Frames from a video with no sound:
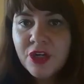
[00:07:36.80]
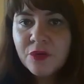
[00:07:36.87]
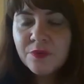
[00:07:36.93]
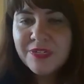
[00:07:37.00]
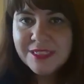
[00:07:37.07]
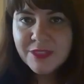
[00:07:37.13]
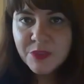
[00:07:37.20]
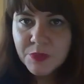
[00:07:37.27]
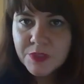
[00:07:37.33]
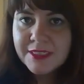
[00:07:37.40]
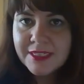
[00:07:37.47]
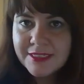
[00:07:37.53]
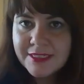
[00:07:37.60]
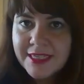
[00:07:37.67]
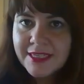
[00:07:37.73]

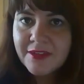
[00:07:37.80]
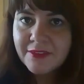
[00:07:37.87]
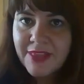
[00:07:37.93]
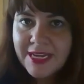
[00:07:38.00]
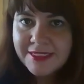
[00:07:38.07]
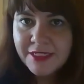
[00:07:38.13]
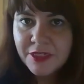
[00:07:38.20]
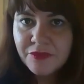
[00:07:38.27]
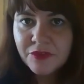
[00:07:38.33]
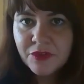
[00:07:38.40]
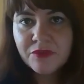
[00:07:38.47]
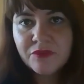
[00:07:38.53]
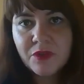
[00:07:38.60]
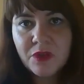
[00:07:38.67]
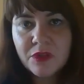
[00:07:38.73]
resources collected
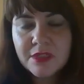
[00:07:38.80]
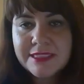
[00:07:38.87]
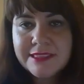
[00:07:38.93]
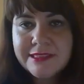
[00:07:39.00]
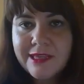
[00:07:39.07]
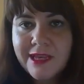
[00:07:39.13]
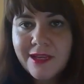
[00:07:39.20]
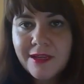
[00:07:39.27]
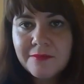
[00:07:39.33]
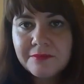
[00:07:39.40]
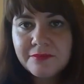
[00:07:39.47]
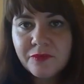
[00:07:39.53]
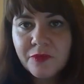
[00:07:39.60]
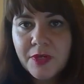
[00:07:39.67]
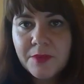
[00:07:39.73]
for folks
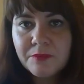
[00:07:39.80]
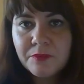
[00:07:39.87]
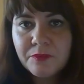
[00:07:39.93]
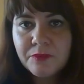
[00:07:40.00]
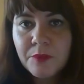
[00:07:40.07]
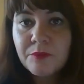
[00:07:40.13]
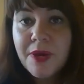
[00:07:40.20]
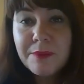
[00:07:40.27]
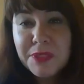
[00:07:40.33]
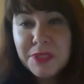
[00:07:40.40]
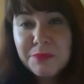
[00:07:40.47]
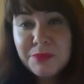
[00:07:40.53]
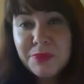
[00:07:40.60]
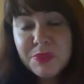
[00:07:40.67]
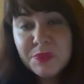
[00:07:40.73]
from
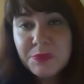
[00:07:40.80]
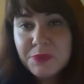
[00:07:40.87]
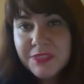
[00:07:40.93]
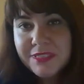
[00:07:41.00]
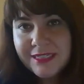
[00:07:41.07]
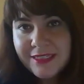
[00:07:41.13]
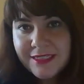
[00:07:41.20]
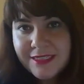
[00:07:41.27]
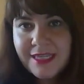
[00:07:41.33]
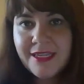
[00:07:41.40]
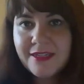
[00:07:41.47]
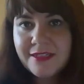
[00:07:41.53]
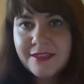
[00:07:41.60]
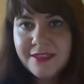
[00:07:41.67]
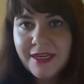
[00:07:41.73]
reputable sources
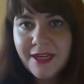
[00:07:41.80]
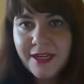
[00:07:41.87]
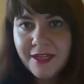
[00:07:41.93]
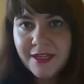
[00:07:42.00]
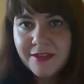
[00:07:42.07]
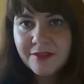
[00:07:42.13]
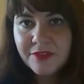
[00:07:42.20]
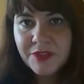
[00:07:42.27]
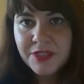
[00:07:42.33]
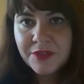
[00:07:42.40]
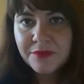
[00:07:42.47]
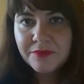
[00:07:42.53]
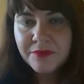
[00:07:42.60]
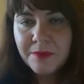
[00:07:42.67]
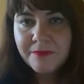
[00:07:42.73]
and
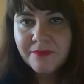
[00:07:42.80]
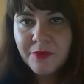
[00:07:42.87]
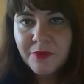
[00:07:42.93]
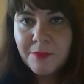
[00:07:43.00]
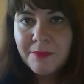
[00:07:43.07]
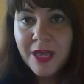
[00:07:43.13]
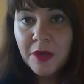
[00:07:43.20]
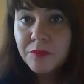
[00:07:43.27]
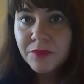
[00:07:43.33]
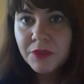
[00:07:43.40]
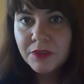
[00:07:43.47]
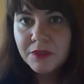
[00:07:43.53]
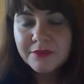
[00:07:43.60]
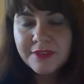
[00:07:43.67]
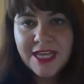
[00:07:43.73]
from
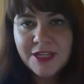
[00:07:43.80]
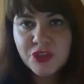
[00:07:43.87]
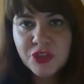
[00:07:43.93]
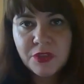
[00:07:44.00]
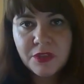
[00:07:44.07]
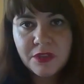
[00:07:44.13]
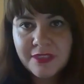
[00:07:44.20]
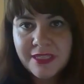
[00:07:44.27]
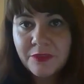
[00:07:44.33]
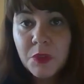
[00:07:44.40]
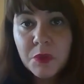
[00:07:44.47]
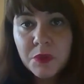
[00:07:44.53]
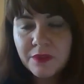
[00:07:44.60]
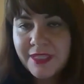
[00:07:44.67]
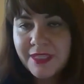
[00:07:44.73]
helpful national and
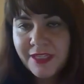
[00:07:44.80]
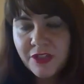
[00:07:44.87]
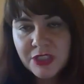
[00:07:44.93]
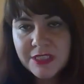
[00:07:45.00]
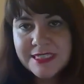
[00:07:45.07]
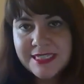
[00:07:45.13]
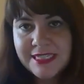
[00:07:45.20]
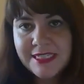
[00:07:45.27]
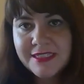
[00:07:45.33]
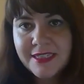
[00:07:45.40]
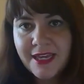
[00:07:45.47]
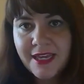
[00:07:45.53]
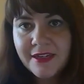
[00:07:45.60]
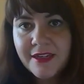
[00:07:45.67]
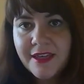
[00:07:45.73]
local agencies
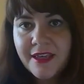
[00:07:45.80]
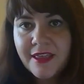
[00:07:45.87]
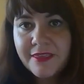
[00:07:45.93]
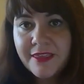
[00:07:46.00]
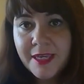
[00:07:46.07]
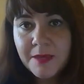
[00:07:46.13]
that think